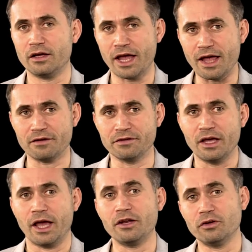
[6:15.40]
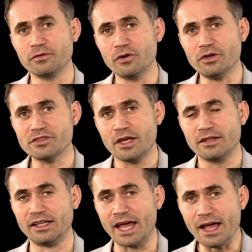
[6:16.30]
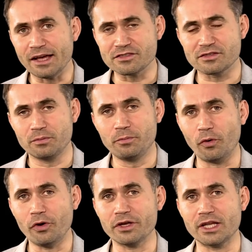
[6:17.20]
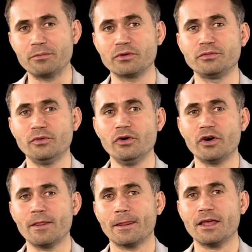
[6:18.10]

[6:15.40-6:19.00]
have. And of course, the last point, number 4,